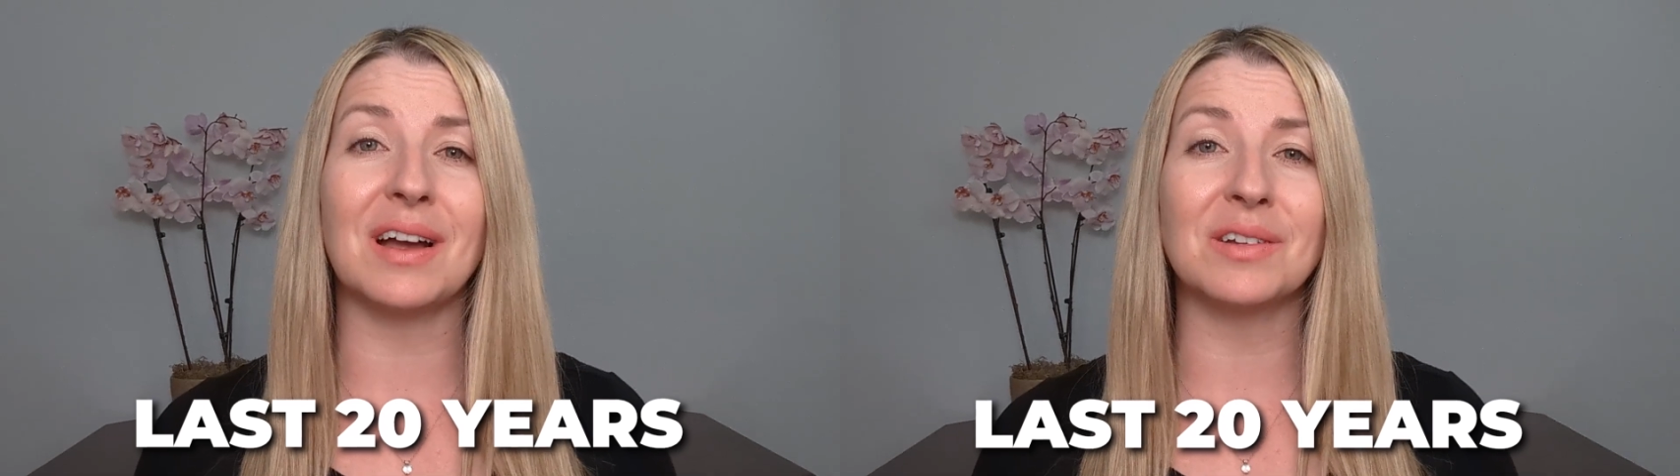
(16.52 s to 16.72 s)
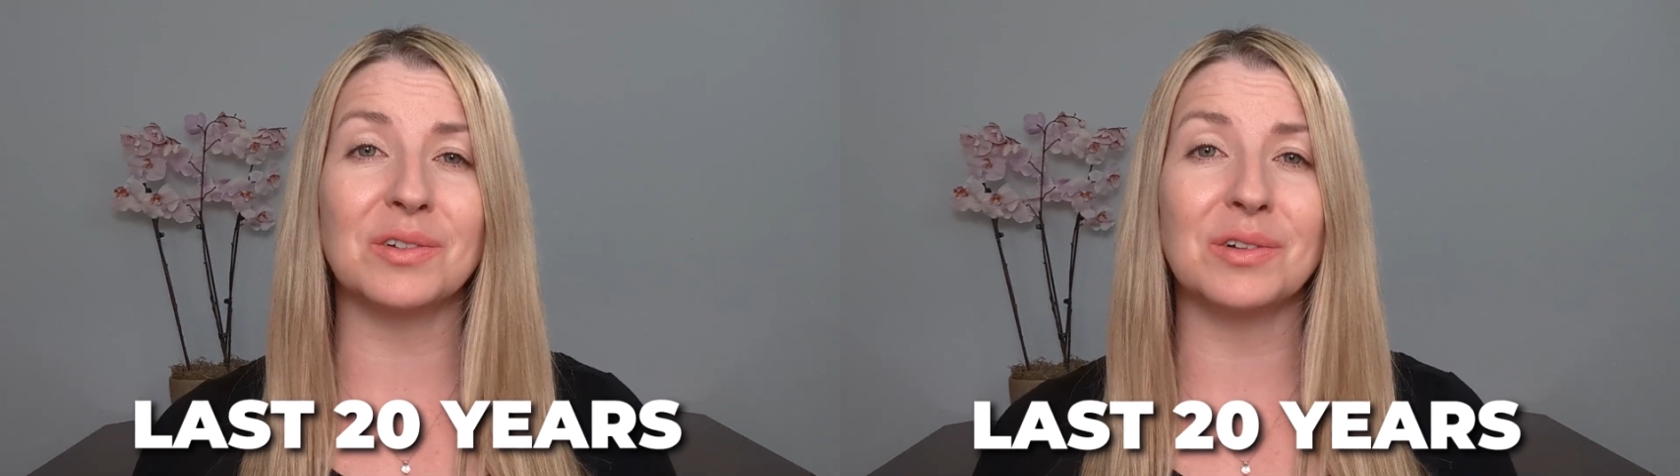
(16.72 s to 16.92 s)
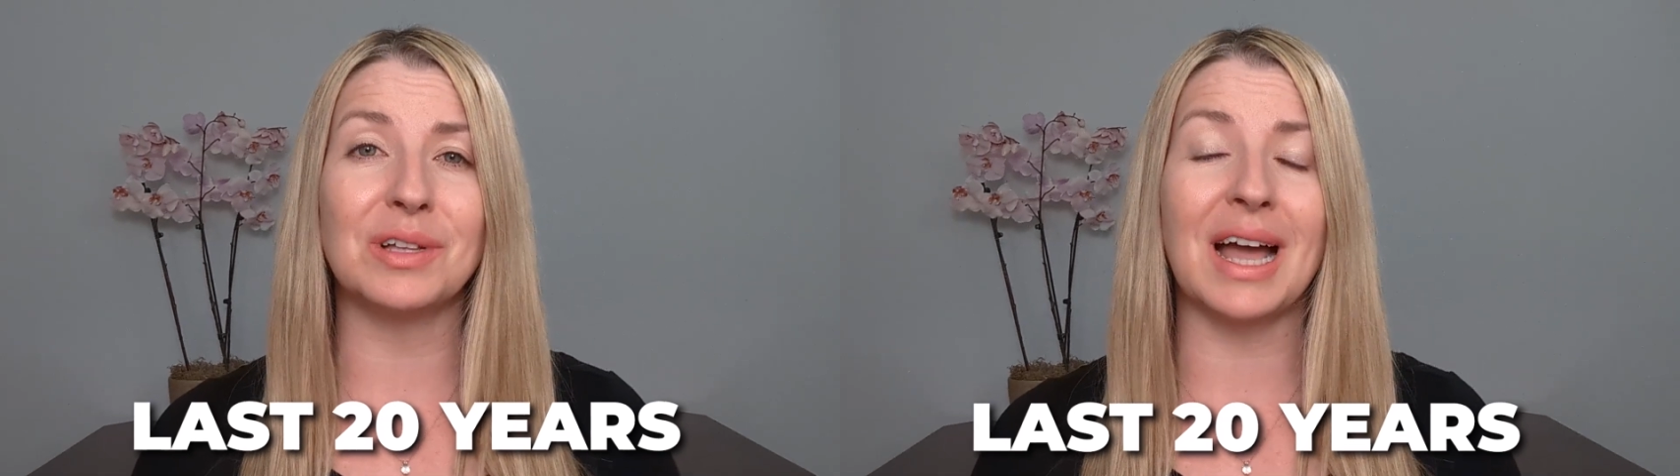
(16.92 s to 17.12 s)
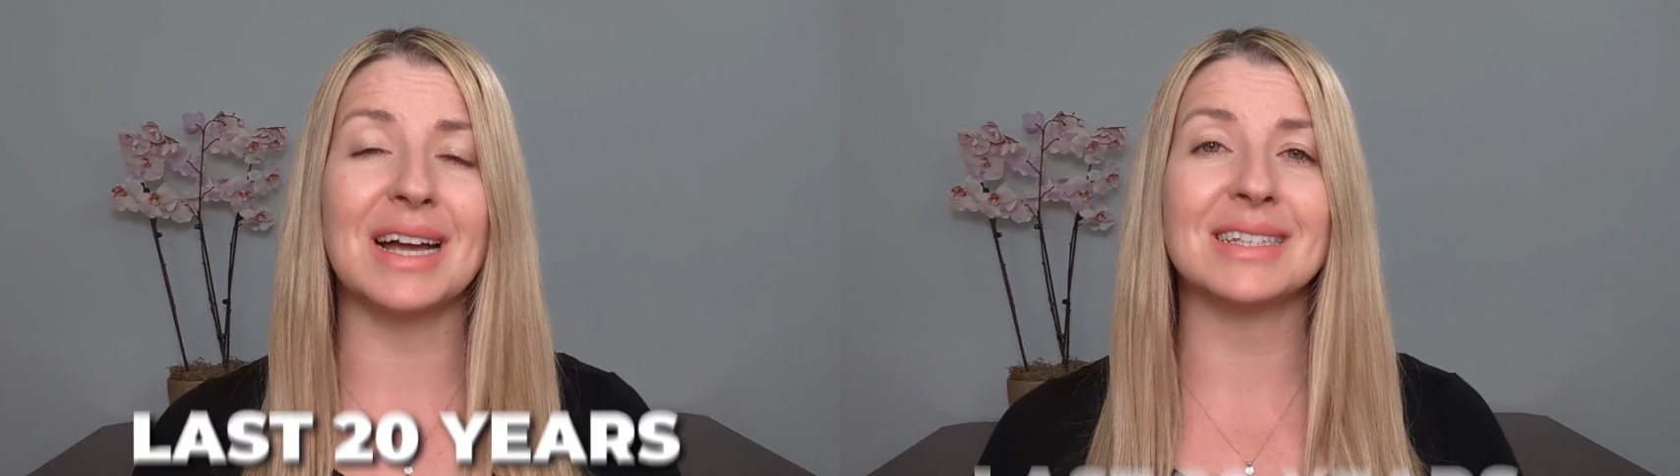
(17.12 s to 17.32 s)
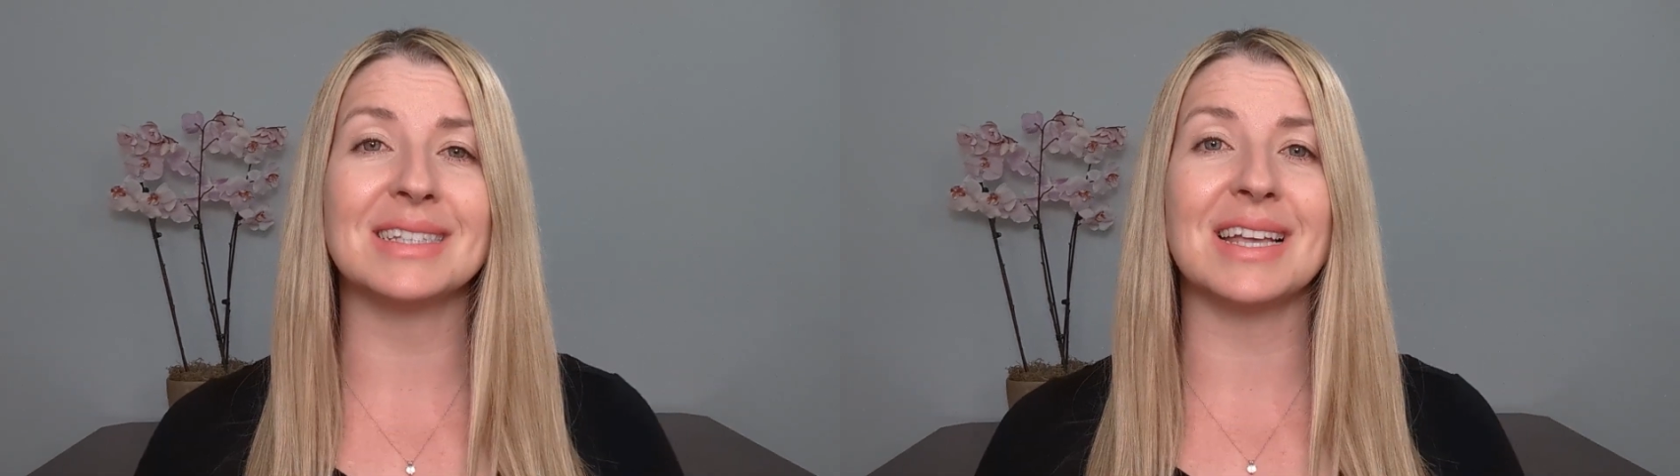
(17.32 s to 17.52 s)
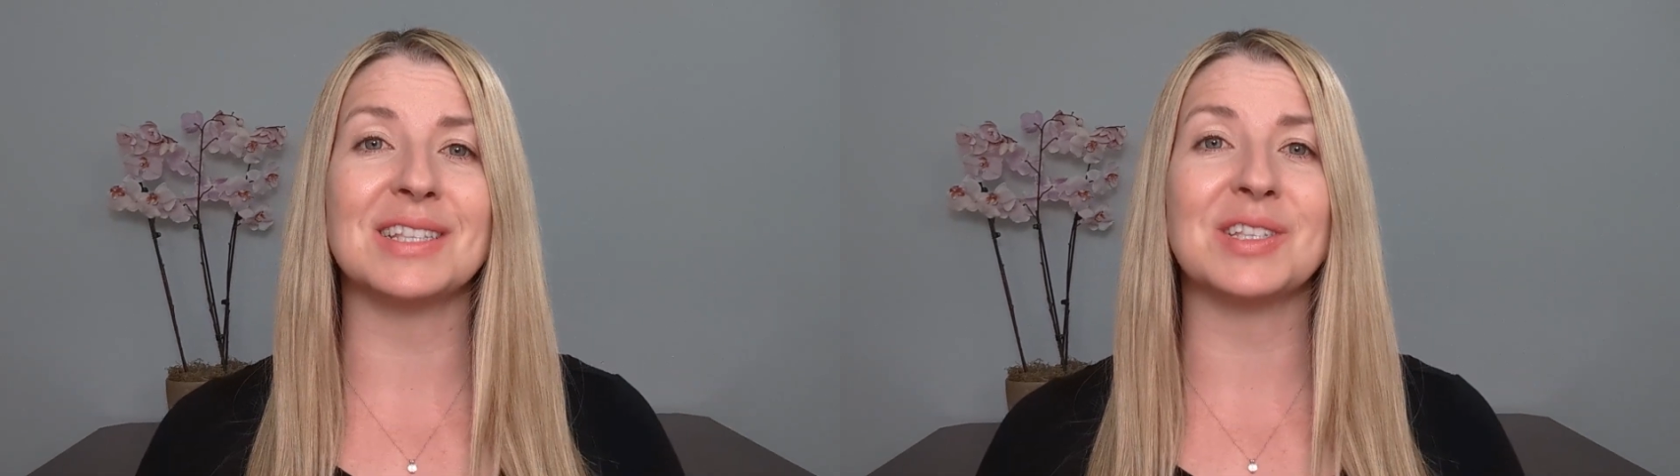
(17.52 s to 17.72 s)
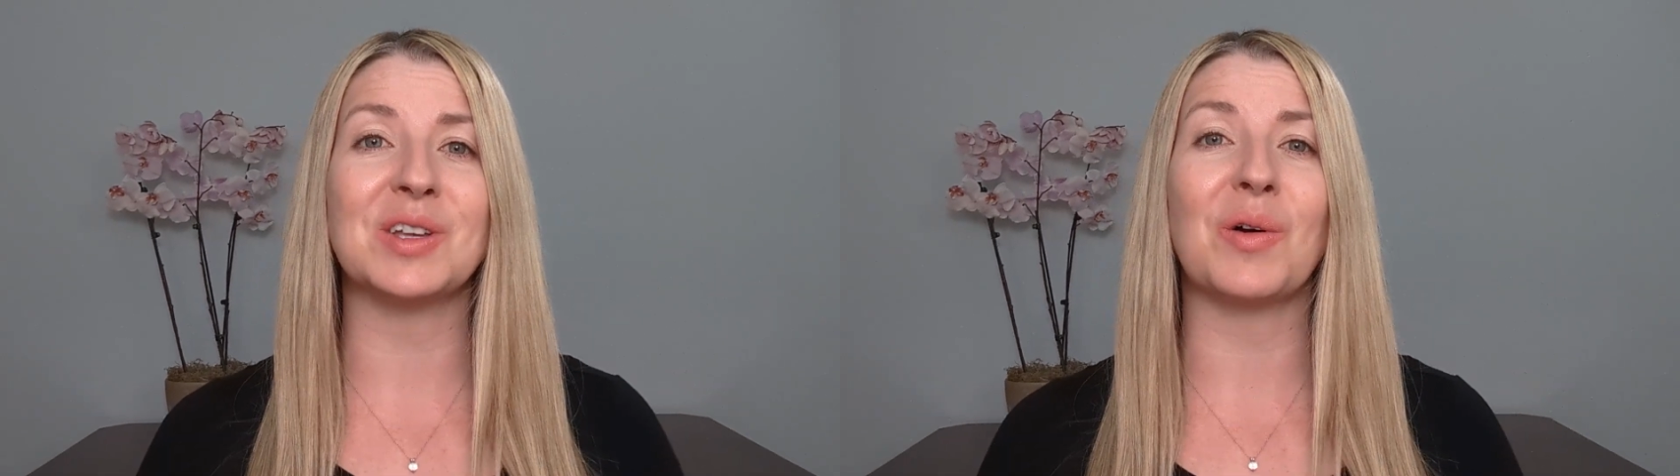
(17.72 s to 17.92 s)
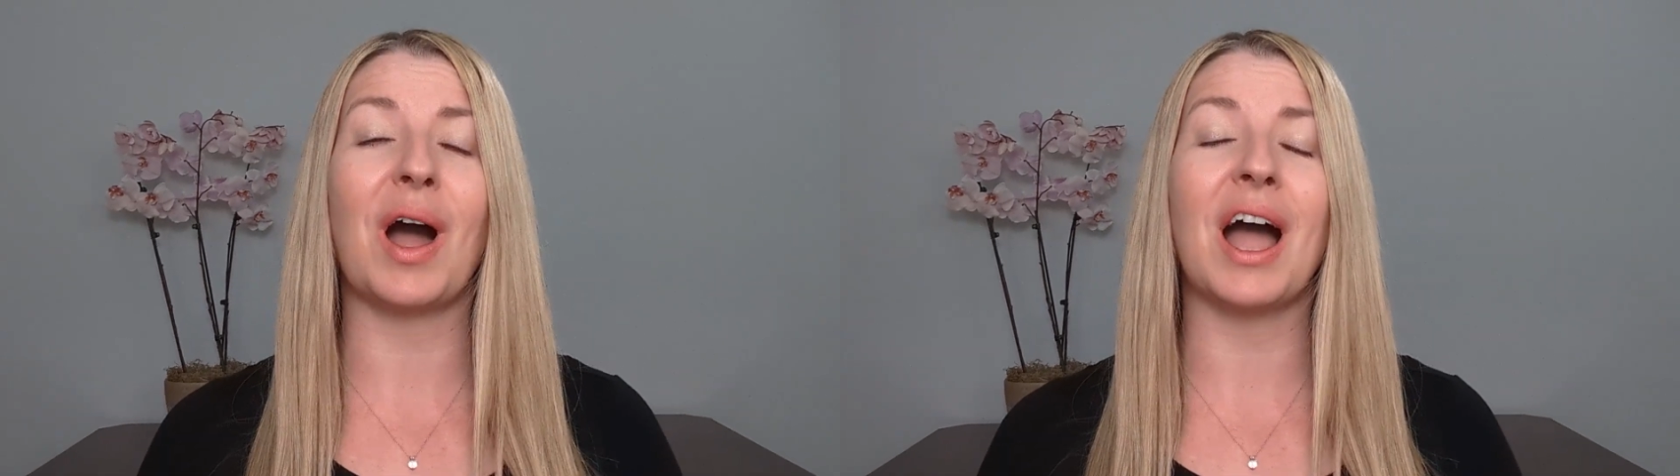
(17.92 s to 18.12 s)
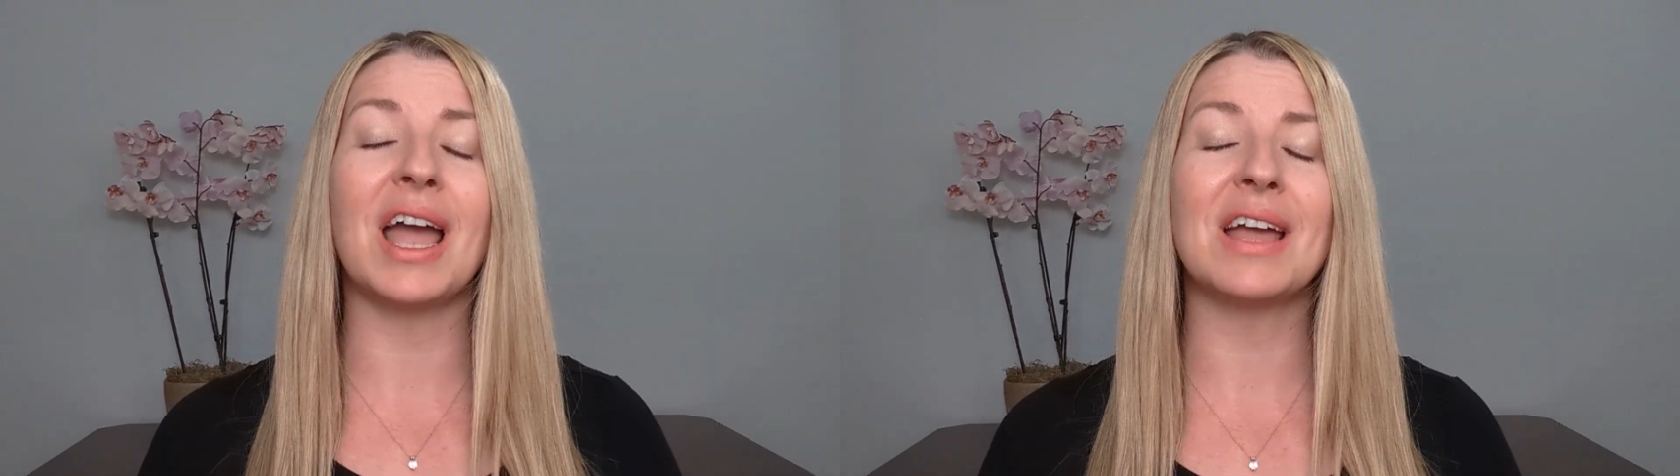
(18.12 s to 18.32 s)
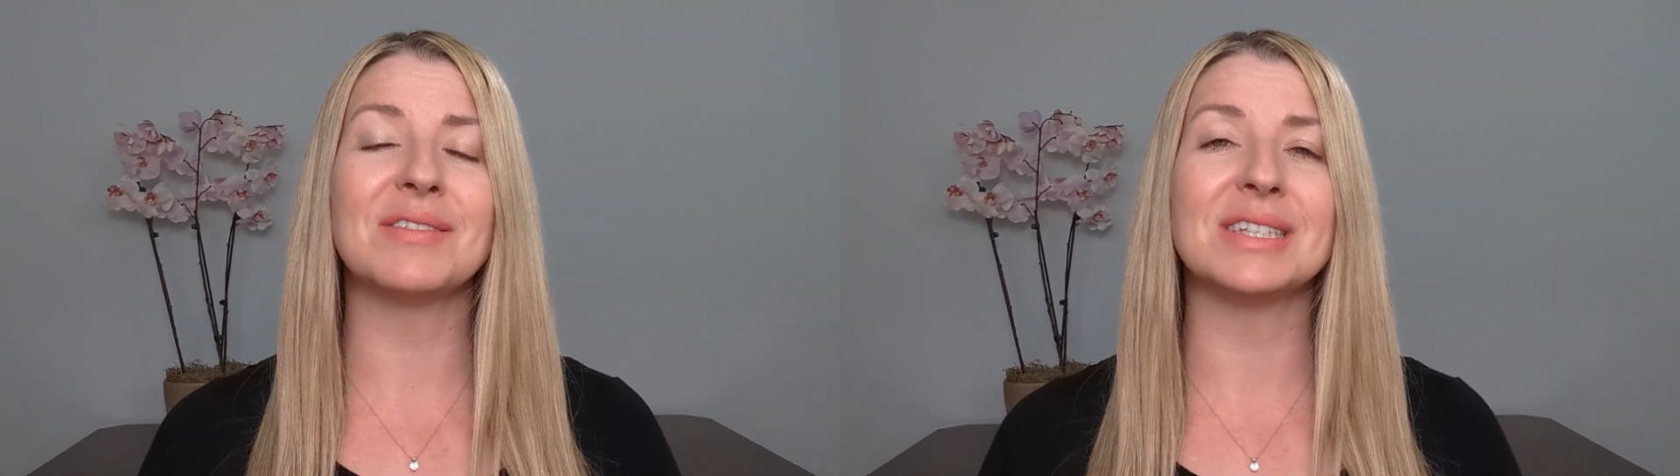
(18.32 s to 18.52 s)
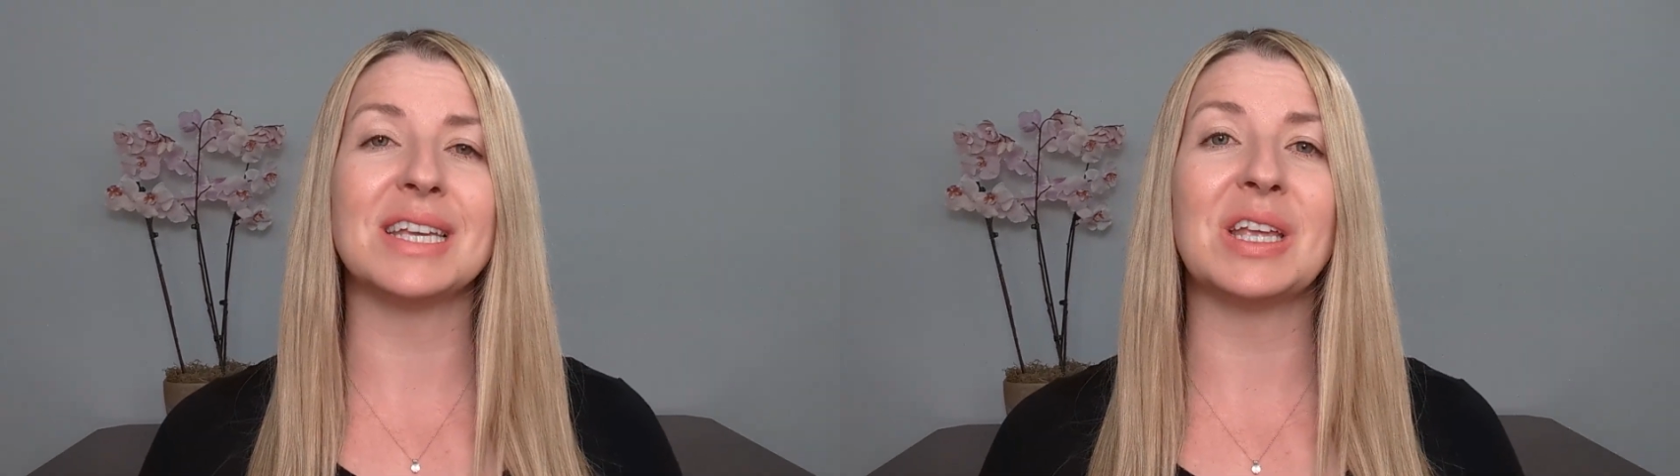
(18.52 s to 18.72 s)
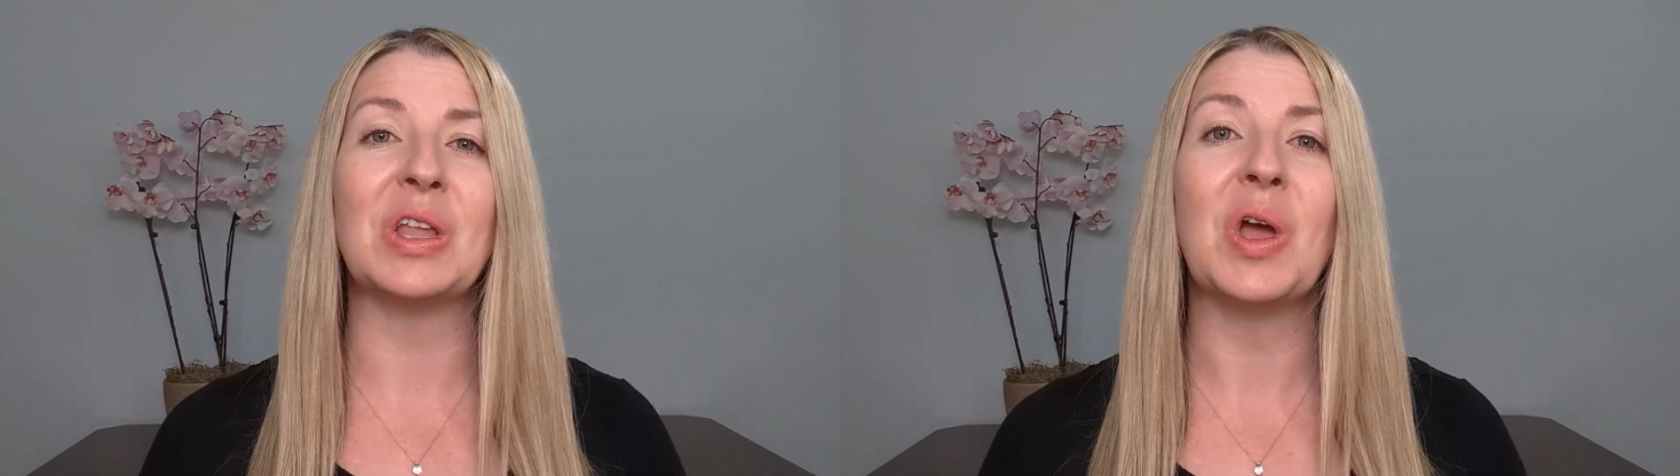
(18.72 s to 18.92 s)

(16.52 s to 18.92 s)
on Google Ads, and so I have seen